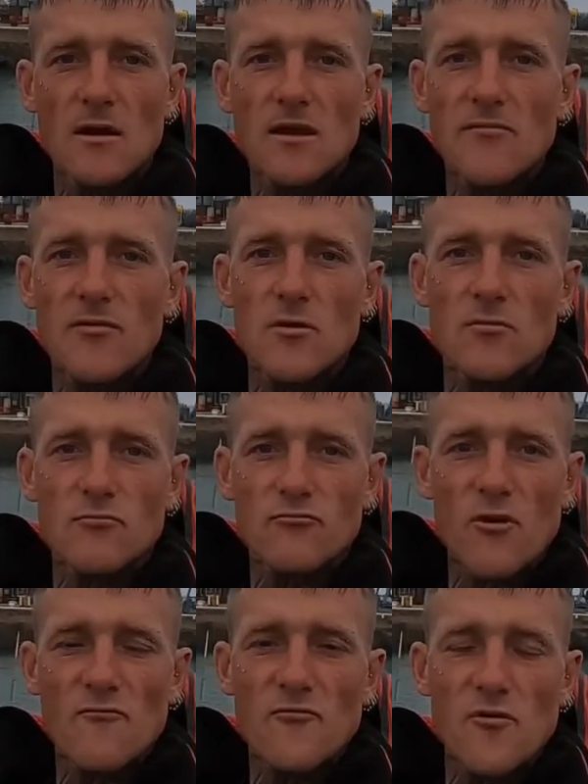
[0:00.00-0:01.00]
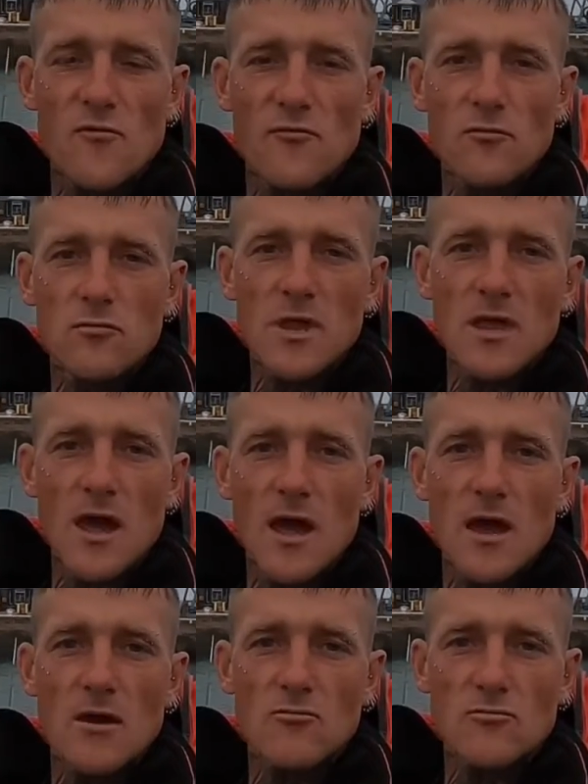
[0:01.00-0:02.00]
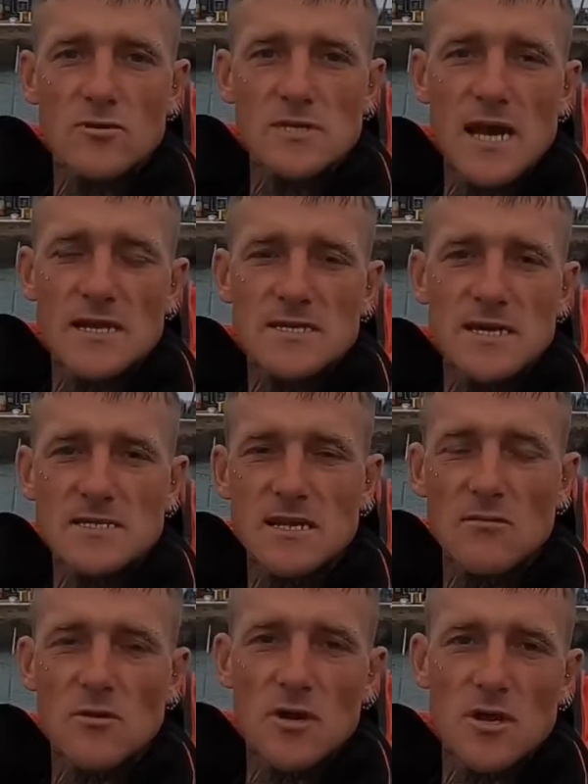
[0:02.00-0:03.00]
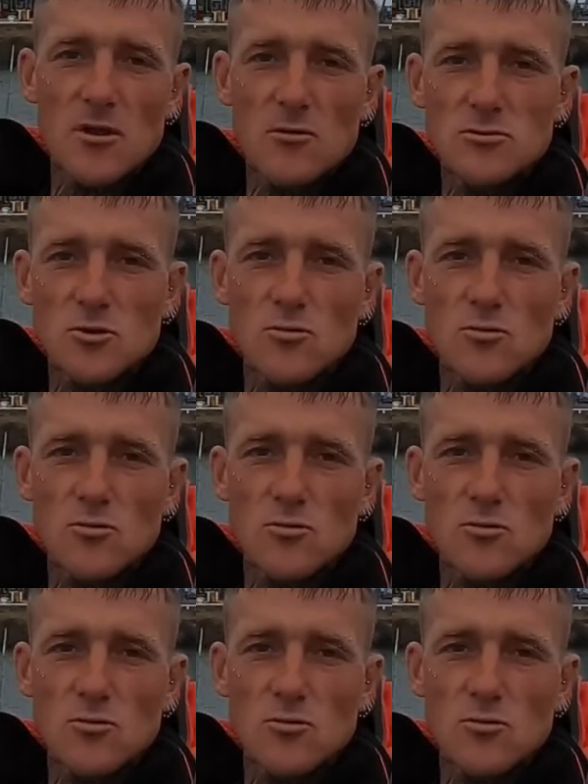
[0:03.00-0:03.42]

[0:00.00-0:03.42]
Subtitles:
I'll give you a run through of all the tactics that I'm going to use,